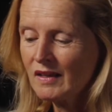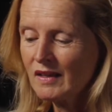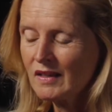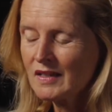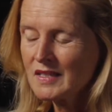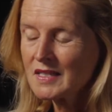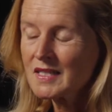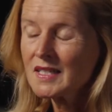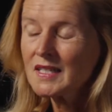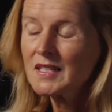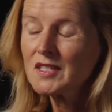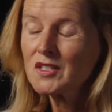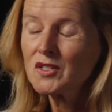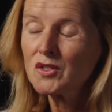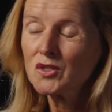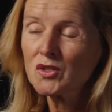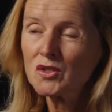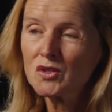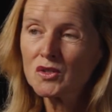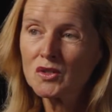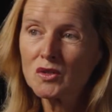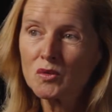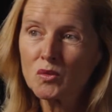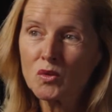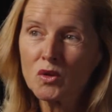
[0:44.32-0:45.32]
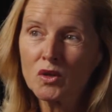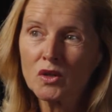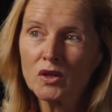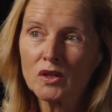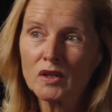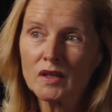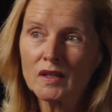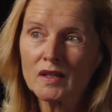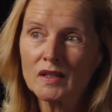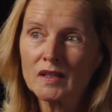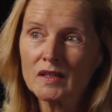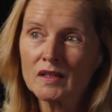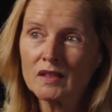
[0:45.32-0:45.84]
Since your
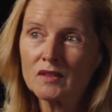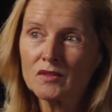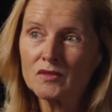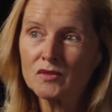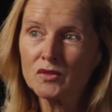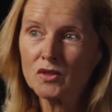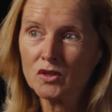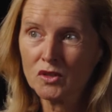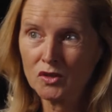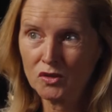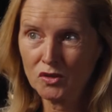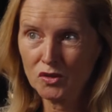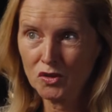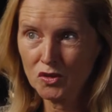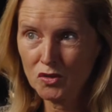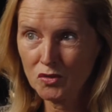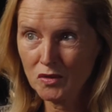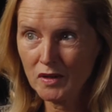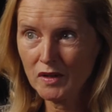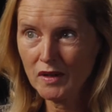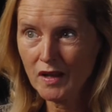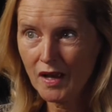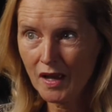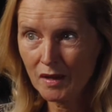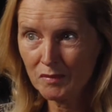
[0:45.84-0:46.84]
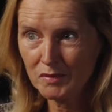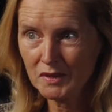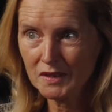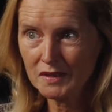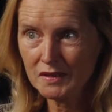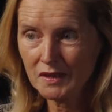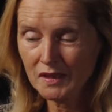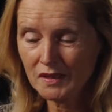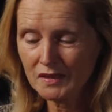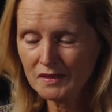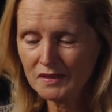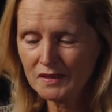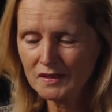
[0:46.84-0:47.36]
work for UN
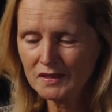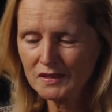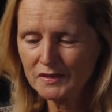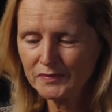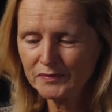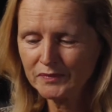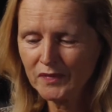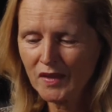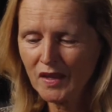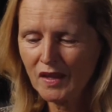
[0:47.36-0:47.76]
Habitat,